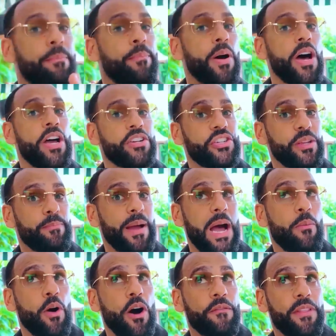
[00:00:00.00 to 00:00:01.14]
purchasing
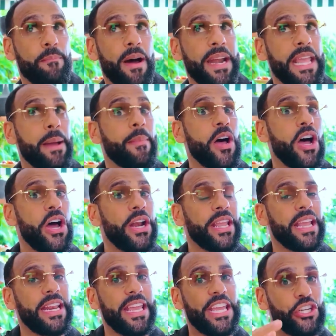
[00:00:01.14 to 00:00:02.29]
power of the money I'm earning
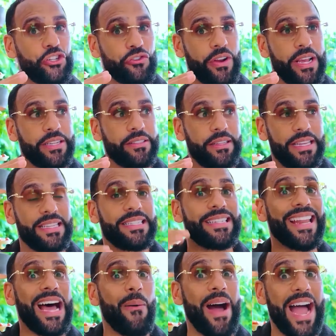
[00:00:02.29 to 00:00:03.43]
in interest is
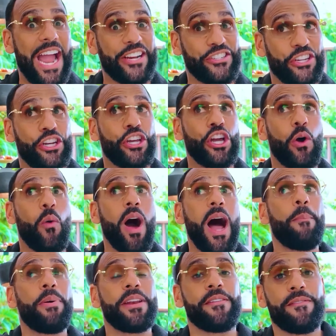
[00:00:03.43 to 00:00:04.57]
now actually going to go
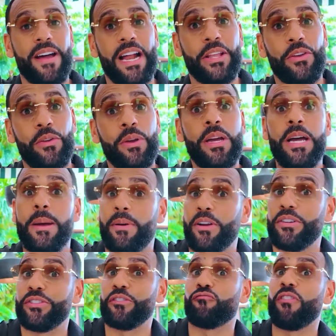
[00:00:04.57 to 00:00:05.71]
up in value
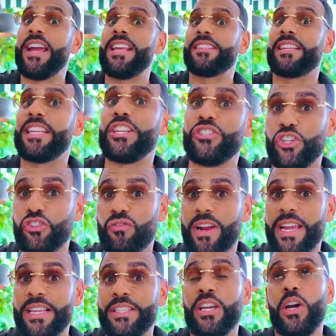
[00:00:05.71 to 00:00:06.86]
because the raise in interest
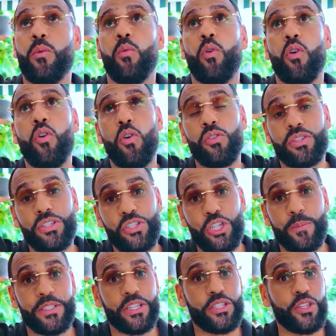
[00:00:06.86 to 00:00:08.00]
rates will cause
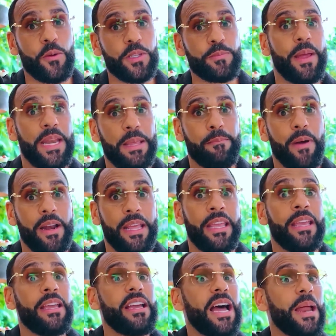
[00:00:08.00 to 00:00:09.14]
consumers to stop spending money
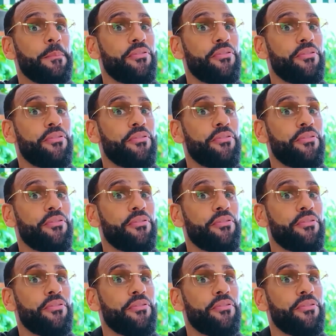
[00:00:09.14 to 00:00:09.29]
and